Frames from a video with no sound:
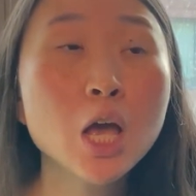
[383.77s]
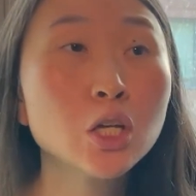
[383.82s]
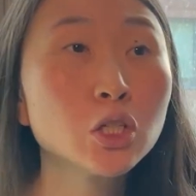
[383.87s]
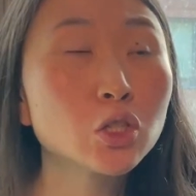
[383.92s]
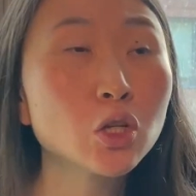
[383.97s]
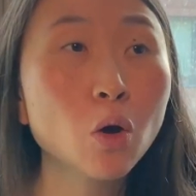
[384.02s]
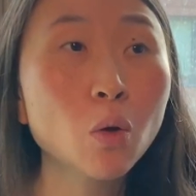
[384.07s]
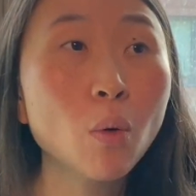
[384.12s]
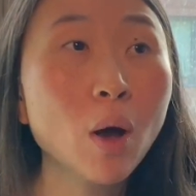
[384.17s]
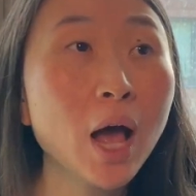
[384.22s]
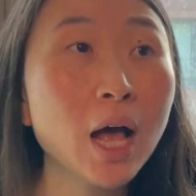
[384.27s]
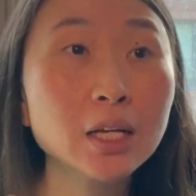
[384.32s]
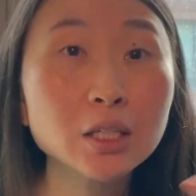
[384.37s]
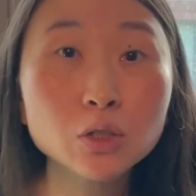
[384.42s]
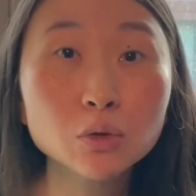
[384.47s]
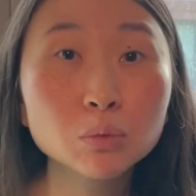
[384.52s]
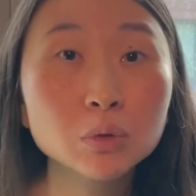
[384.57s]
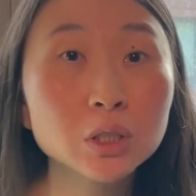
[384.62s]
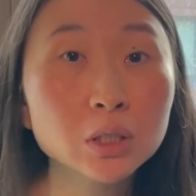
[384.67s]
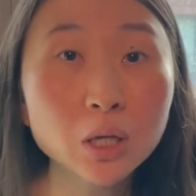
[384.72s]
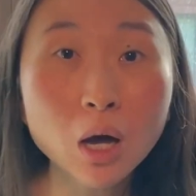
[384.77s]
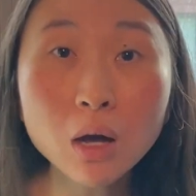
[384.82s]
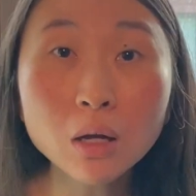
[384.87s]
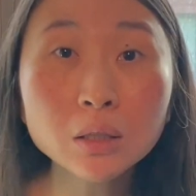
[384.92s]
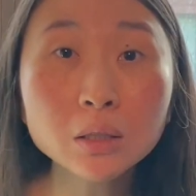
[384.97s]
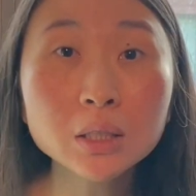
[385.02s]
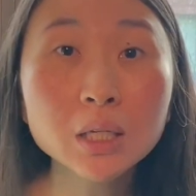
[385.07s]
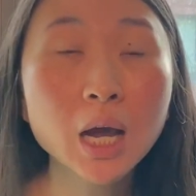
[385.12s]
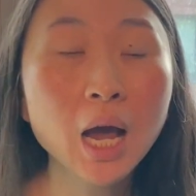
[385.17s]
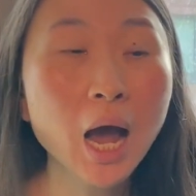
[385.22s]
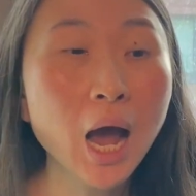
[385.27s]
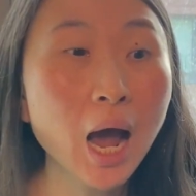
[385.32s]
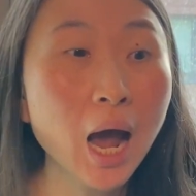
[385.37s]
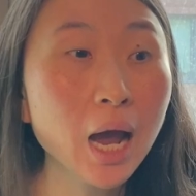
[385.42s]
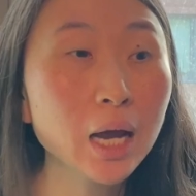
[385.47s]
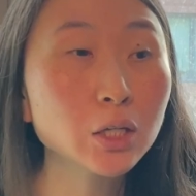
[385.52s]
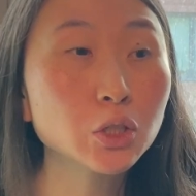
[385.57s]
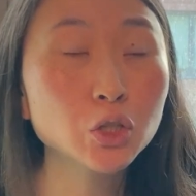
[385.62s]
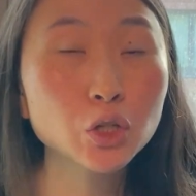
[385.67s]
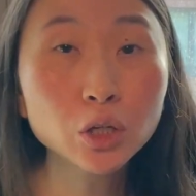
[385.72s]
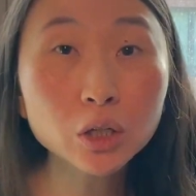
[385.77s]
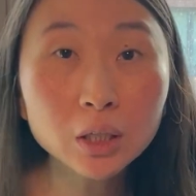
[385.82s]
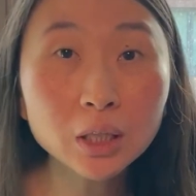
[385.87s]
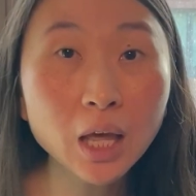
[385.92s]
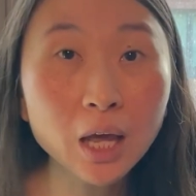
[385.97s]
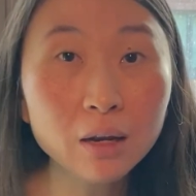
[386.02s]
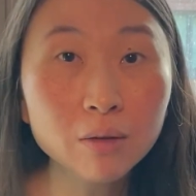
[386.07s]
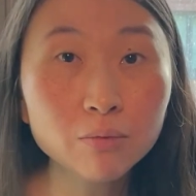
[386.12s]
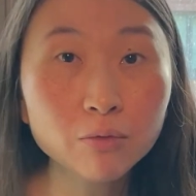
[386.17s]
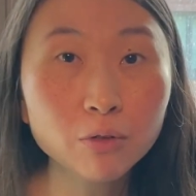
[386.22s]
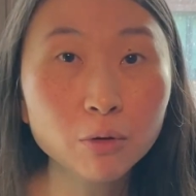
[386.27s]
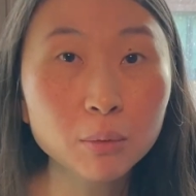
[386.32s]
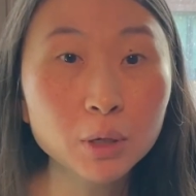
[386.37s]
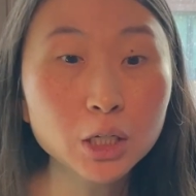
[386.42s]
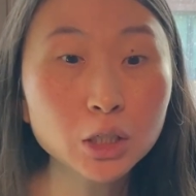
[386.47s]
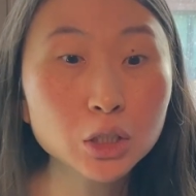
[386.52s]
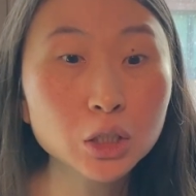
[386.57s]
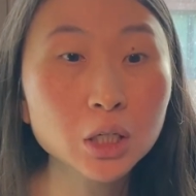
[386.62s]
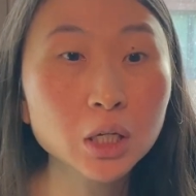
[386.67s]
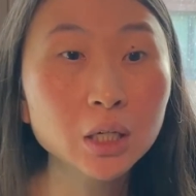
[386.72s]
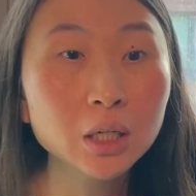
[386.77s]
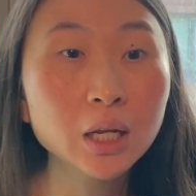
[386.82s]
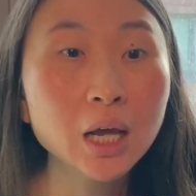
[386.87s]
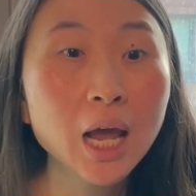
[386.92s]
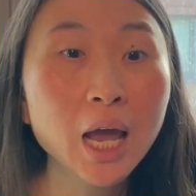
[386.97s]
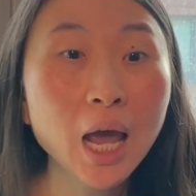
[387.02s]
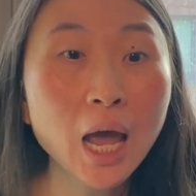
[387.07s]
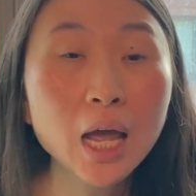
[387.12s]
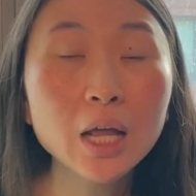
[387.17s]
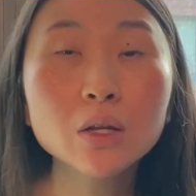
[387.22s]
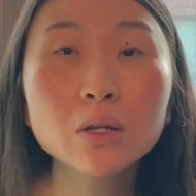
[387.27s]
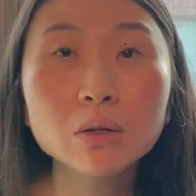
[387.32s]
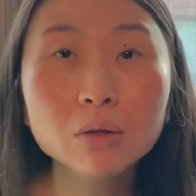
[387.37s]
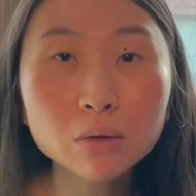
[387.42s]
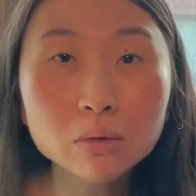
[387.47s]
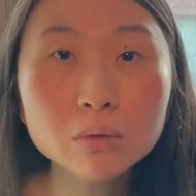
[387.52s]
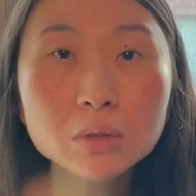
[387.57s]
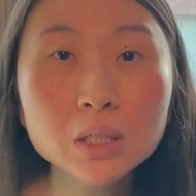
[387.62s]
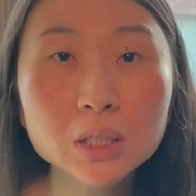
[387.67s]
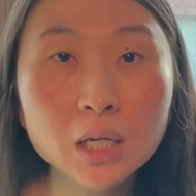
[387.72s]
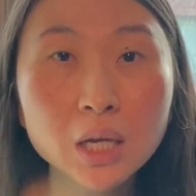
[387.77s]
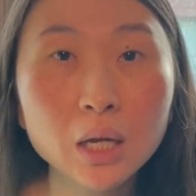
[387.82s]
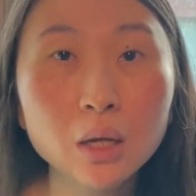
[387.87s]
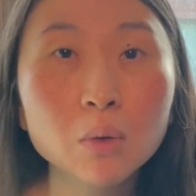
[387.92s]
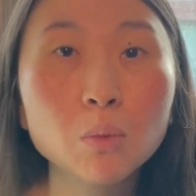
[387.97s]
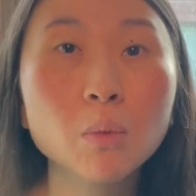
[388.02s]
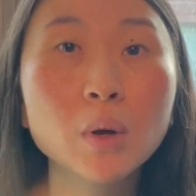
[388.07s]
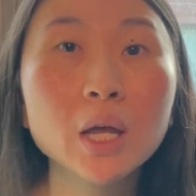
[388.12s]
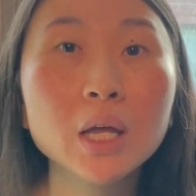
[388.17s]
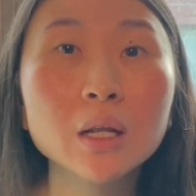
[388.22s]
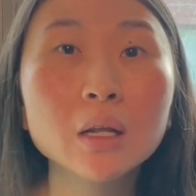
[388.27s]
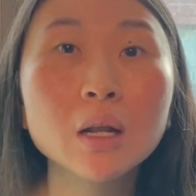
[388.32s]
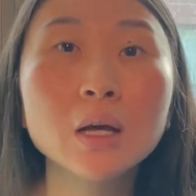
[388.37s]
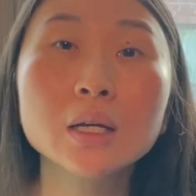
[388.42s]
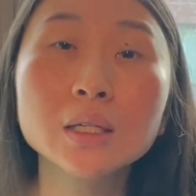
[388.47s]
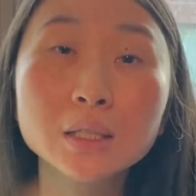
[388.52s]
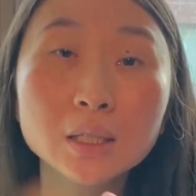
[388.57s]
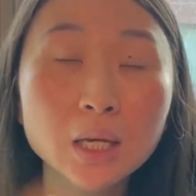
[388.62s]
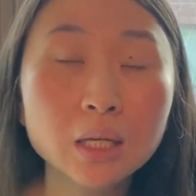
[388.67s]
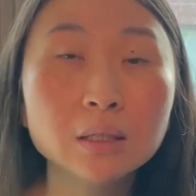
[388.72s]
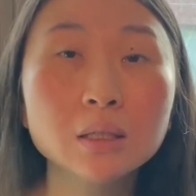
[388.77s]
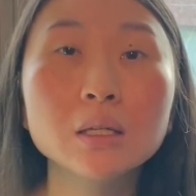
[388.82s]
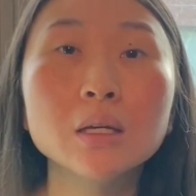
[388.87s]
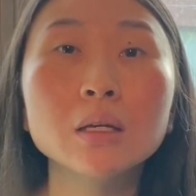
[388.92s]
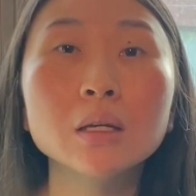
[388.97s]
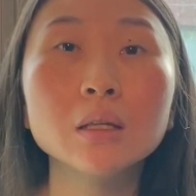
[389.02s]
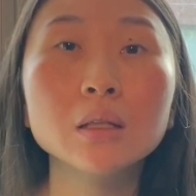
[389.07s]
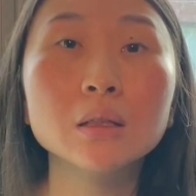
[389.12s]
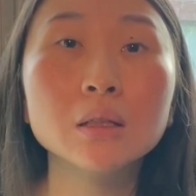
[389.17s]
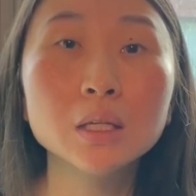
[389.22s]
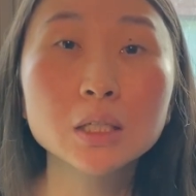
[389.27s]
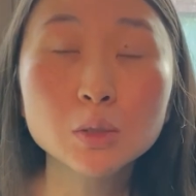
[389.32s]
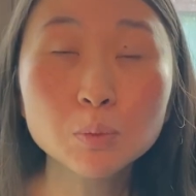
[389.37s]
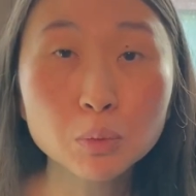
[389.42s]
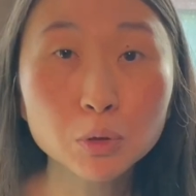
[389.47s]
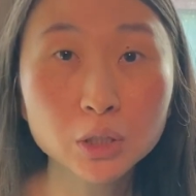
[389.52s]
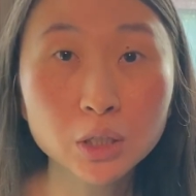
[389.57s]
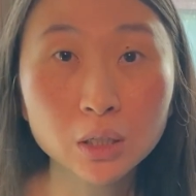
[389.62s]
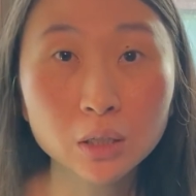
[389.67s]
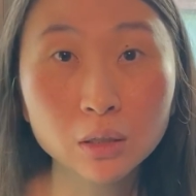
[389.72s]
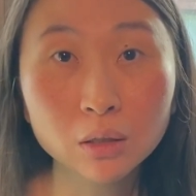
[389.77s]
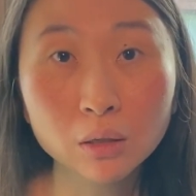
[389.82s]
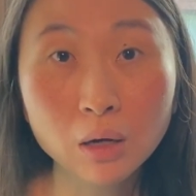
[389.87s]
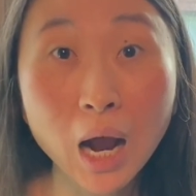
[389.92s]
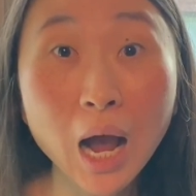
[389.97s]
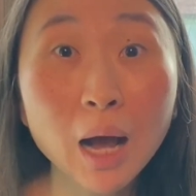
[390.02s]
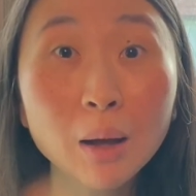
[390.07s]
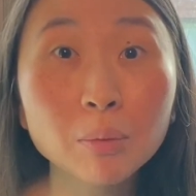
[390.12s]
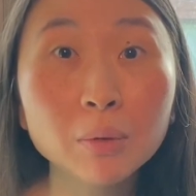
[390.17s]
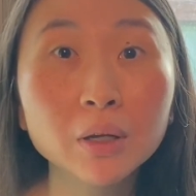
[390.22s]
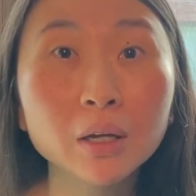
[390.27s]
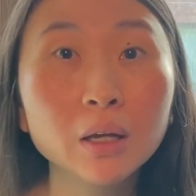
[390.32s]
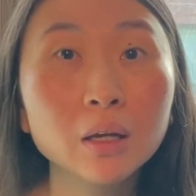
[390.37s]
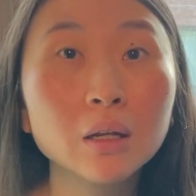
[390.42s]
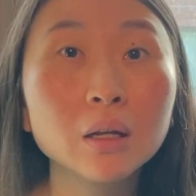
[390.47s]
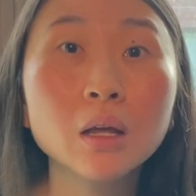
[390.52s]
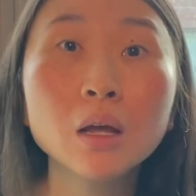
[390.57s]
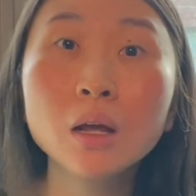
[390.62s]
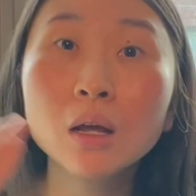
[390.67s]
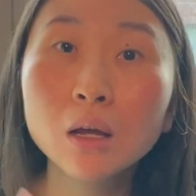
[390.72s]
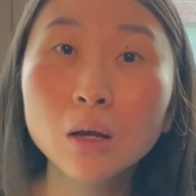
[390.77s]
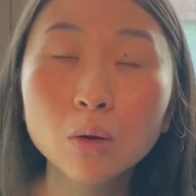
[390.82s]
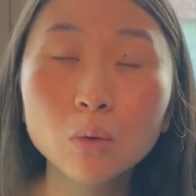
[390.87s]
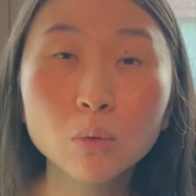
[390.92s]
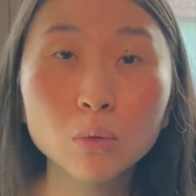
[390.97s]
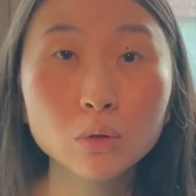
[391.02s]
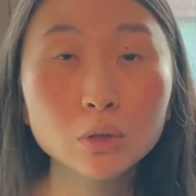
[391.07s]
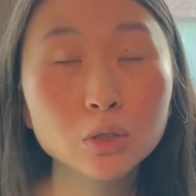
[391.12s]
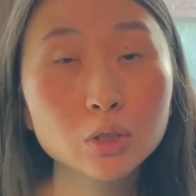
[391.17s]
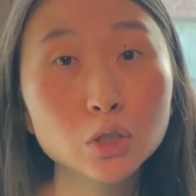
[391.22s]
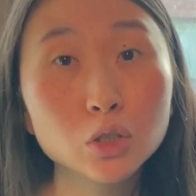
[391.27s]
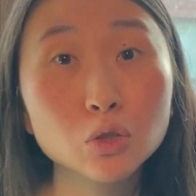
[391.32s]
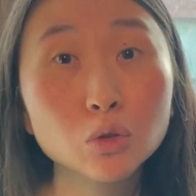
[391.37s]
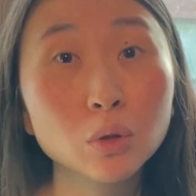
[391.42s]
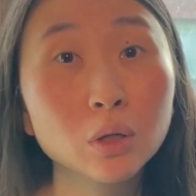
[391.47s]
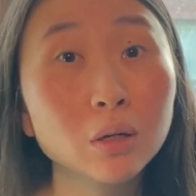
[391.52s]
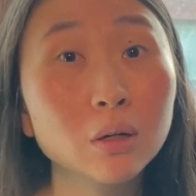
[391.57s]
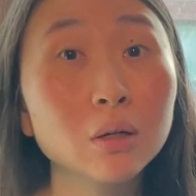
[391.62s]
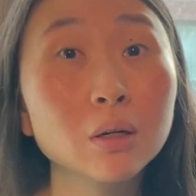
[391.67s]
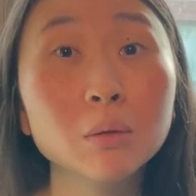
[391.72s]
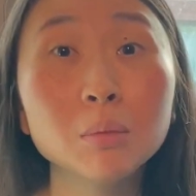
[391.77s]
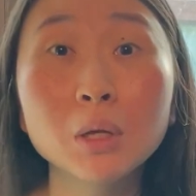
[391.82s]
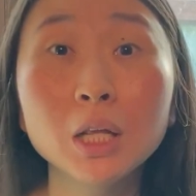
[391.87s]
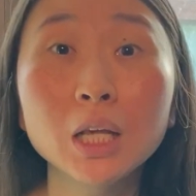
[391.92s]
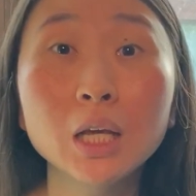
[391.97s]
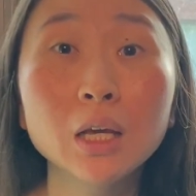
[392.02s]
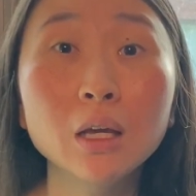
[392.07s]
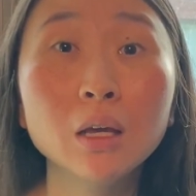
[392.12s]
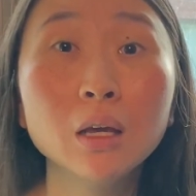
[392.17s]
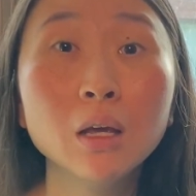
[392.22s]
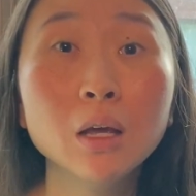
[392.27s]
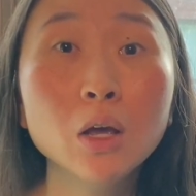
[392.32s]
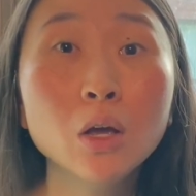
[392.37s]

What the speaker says: So as a result, I took that information and used it when assessing this particular applicant in order to join our committee.